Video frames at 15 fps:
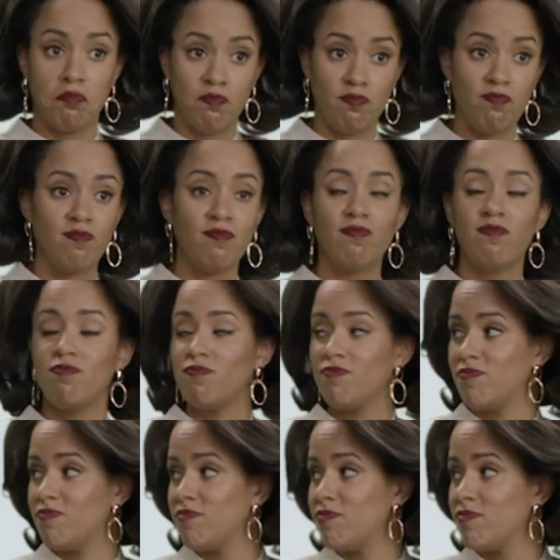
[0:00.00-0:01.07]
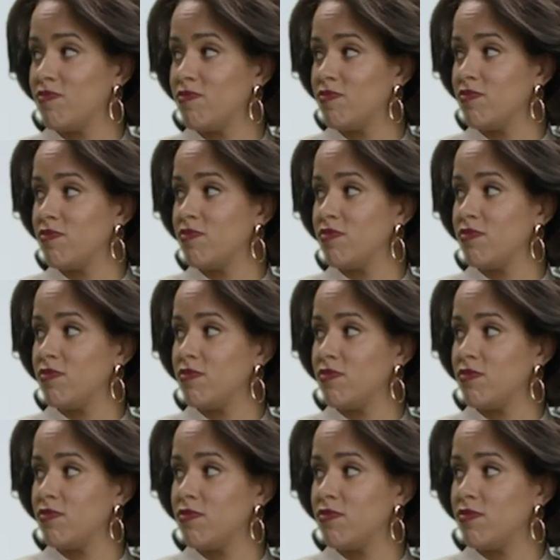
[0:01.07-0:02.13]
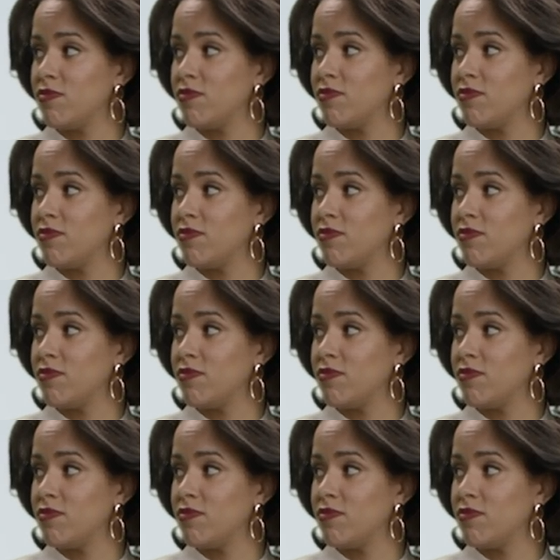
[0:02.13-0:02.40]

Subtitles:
(silent)